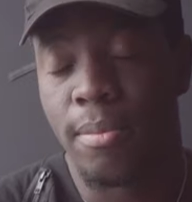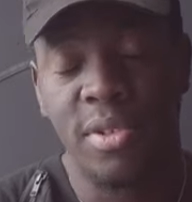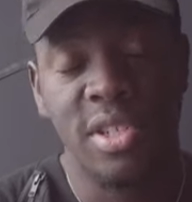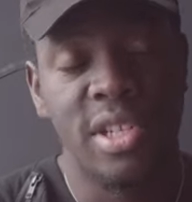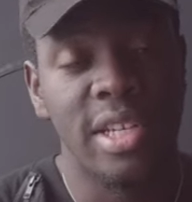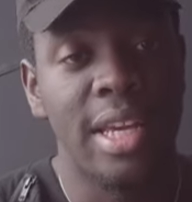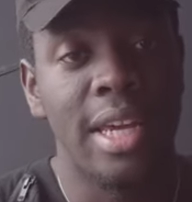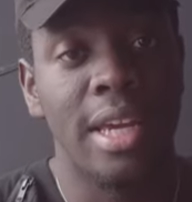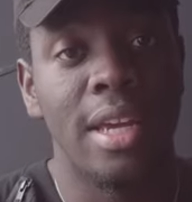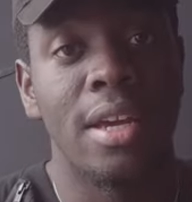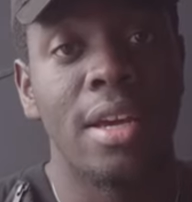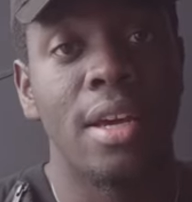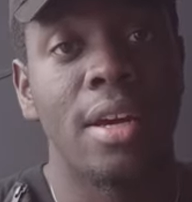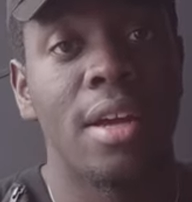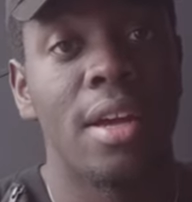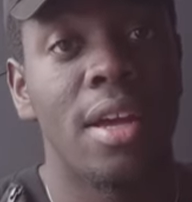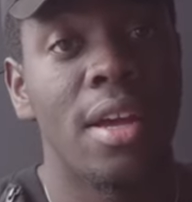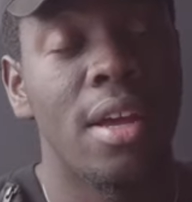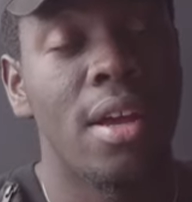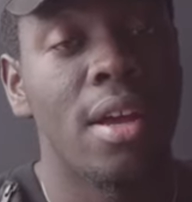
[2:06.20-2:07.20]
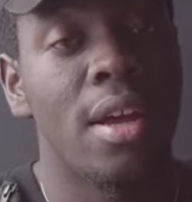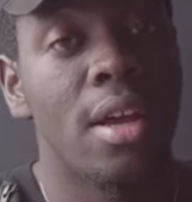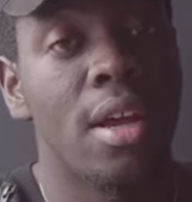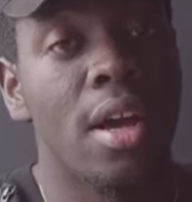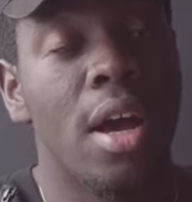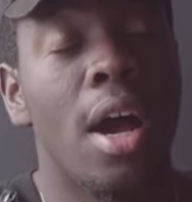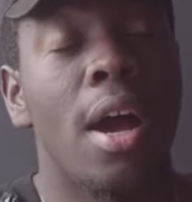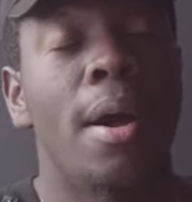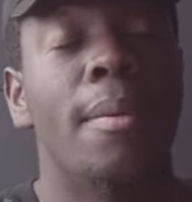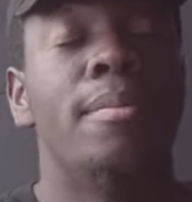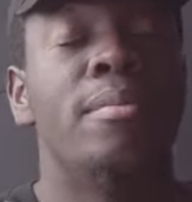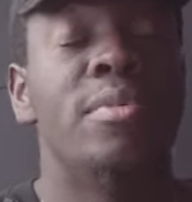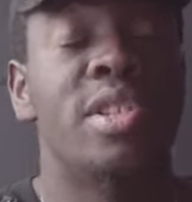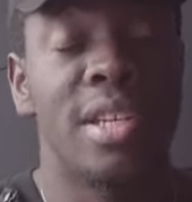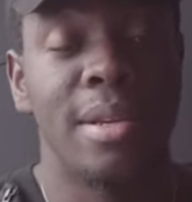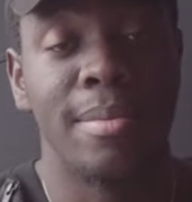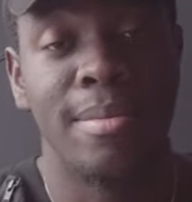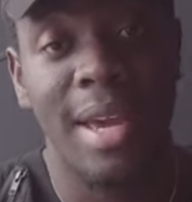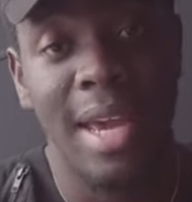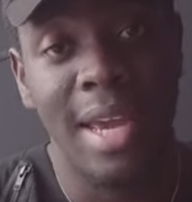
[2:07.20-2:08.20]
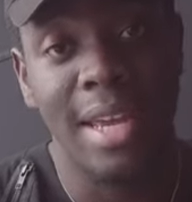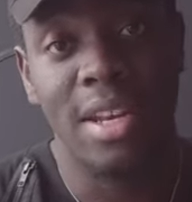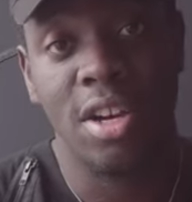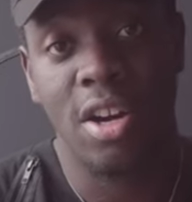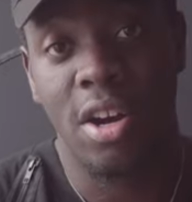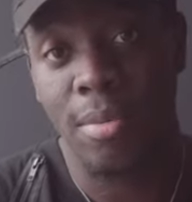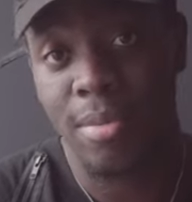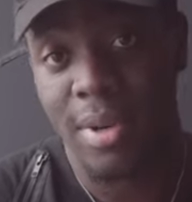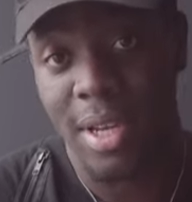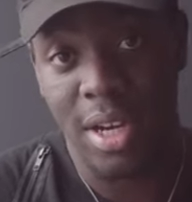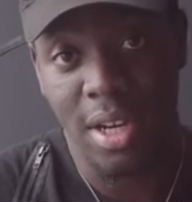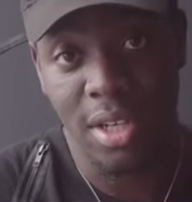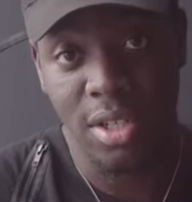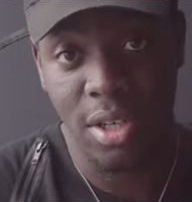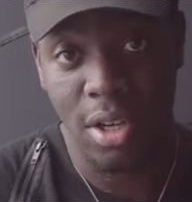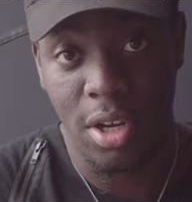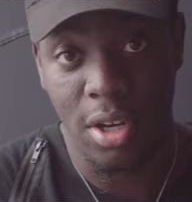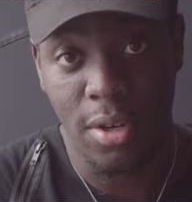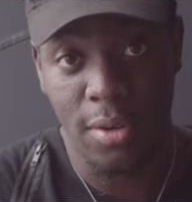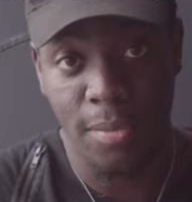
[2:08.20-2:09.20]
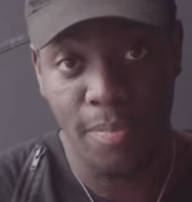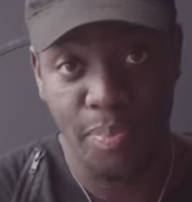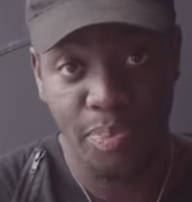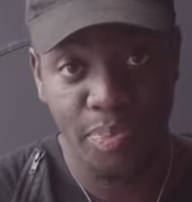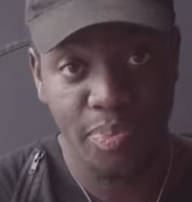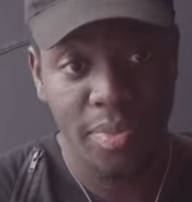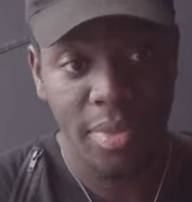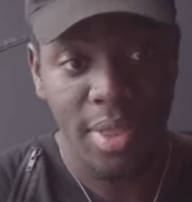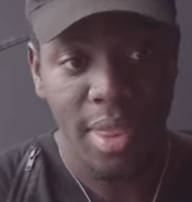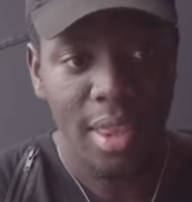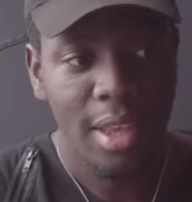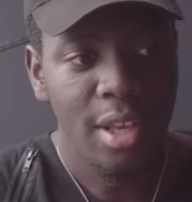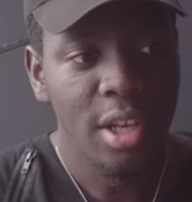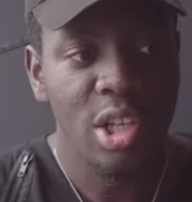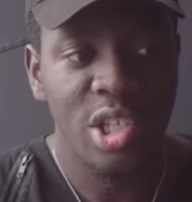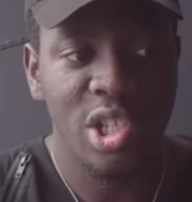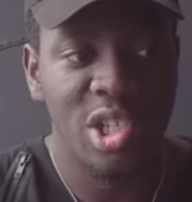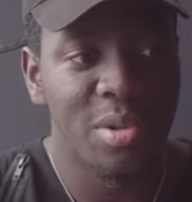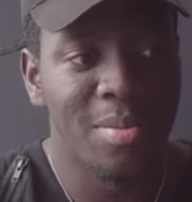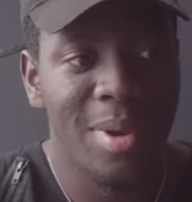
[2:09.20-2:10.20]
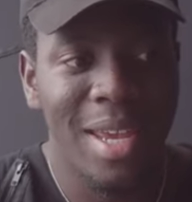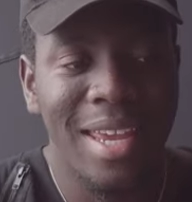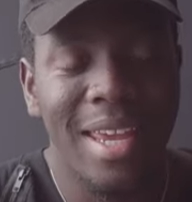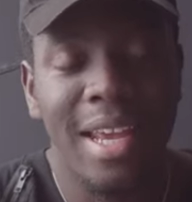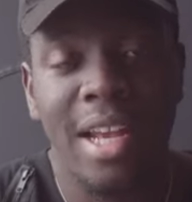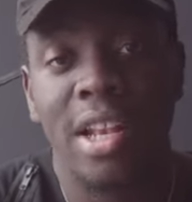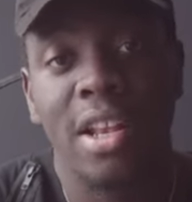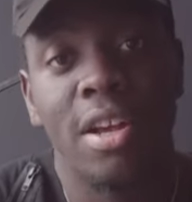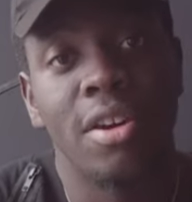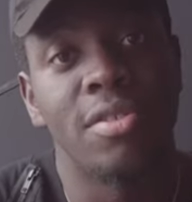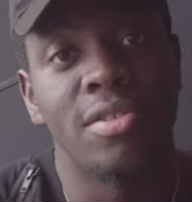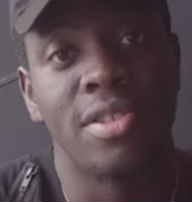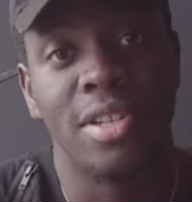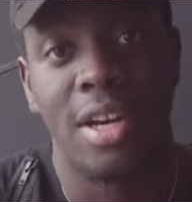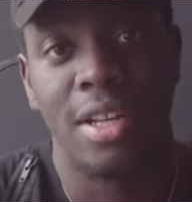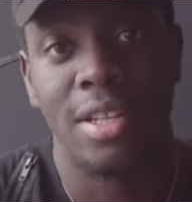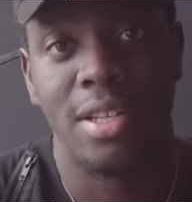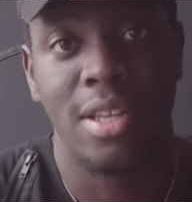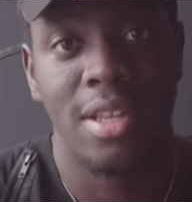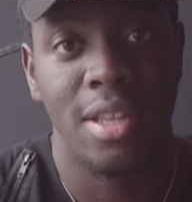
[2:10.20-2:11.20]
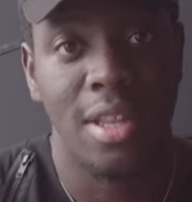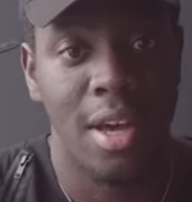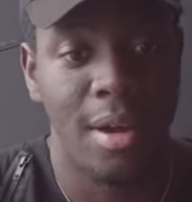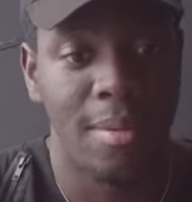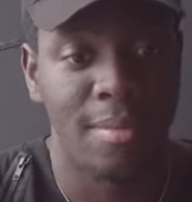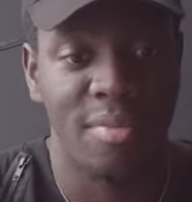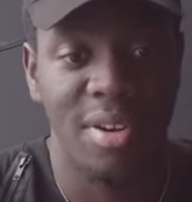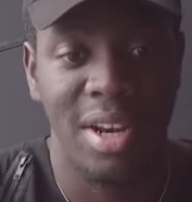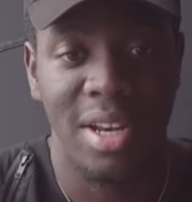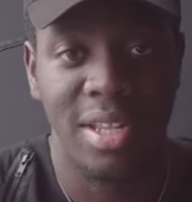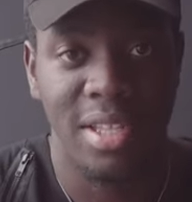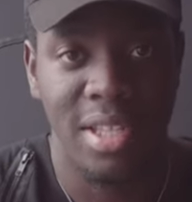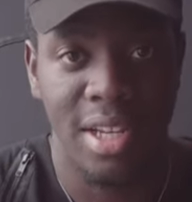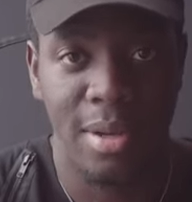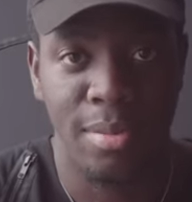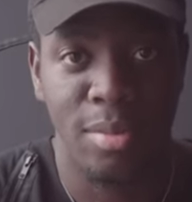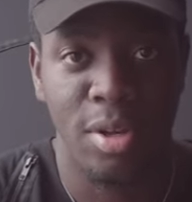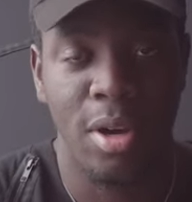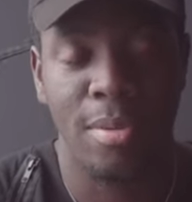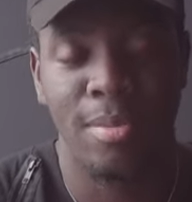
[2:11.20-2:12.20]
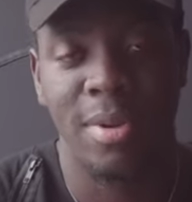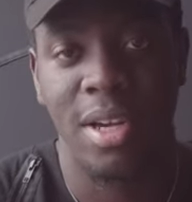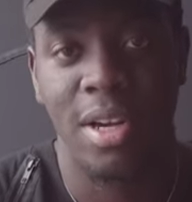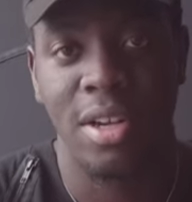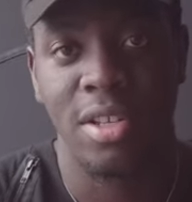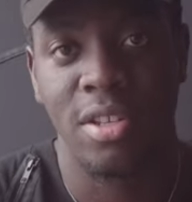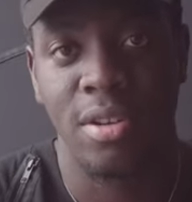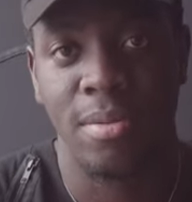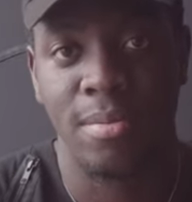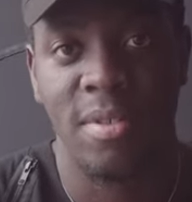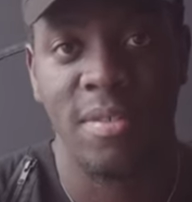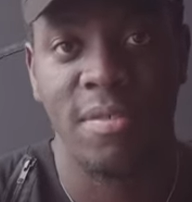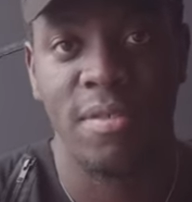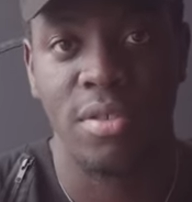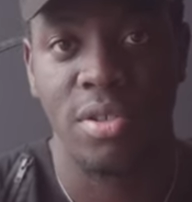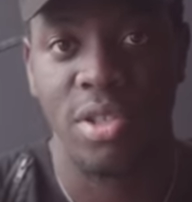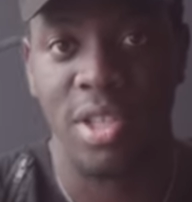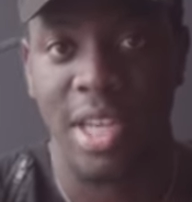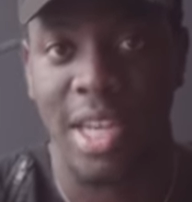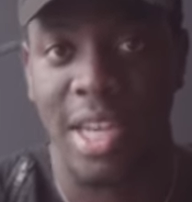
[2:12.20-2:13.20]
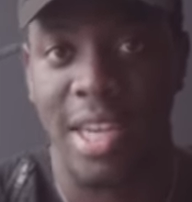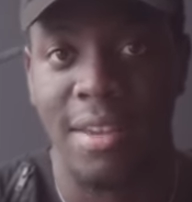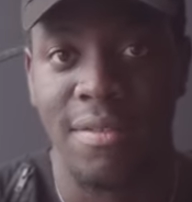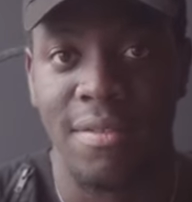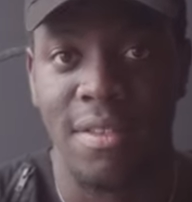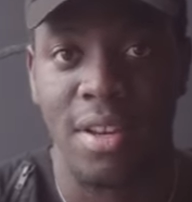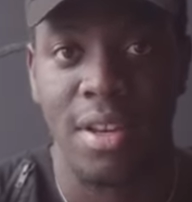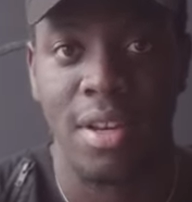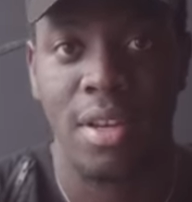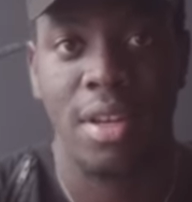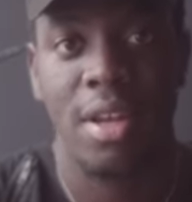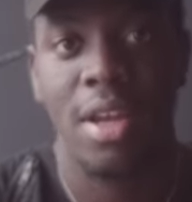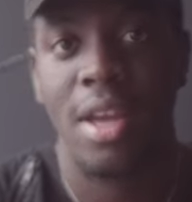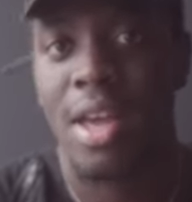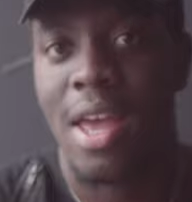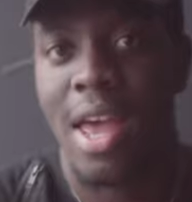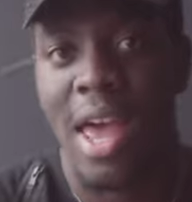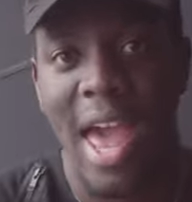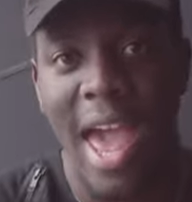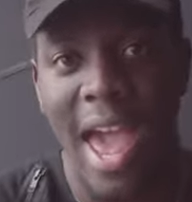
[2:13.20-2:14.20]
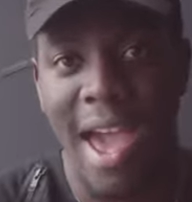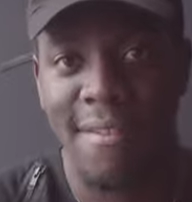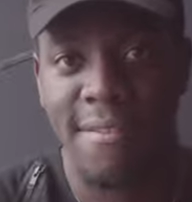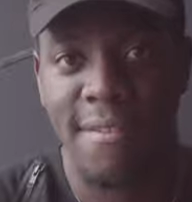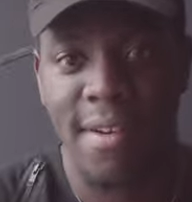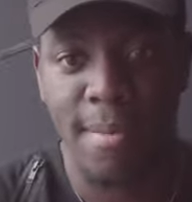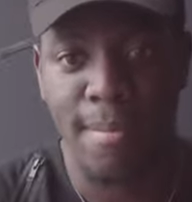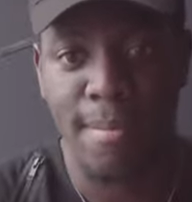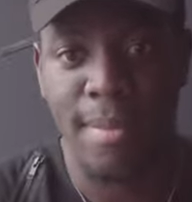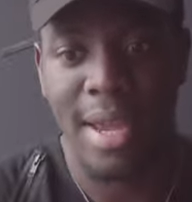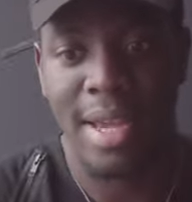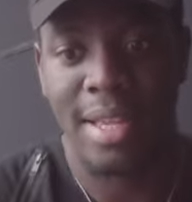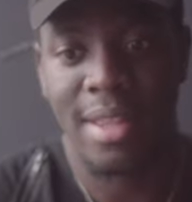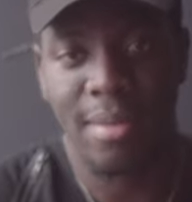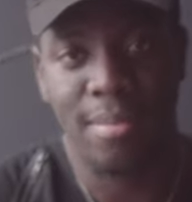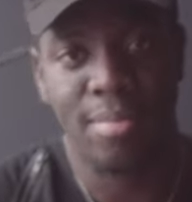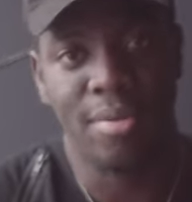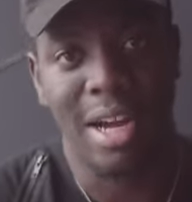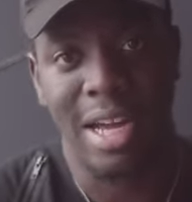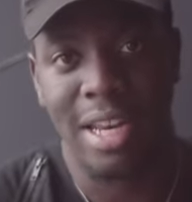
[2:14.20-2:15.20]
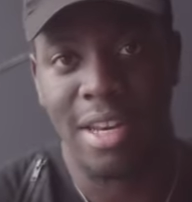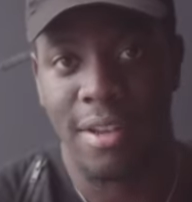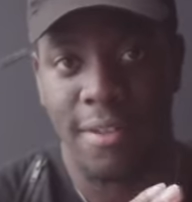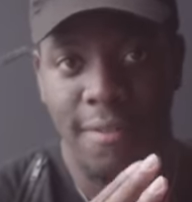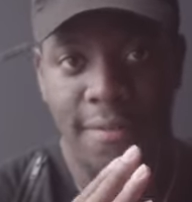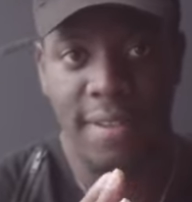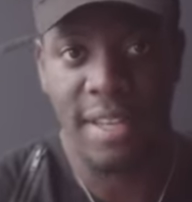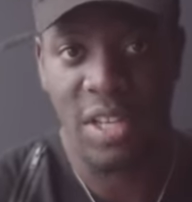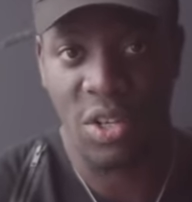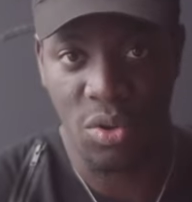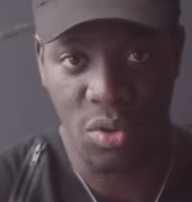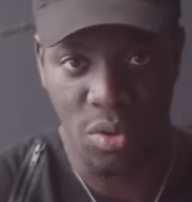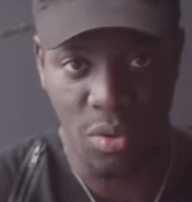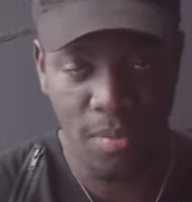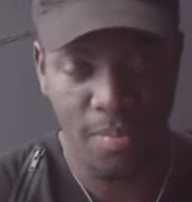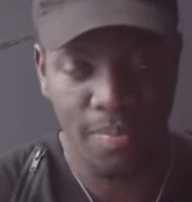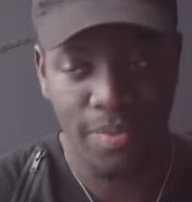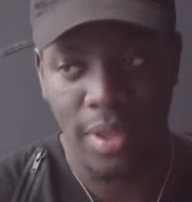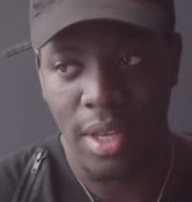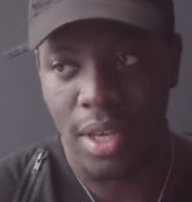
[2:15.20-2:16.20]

she made Comme des Garçons. She's making clothes under the umbrella term Comme des Garçons before she even ever made the brand official.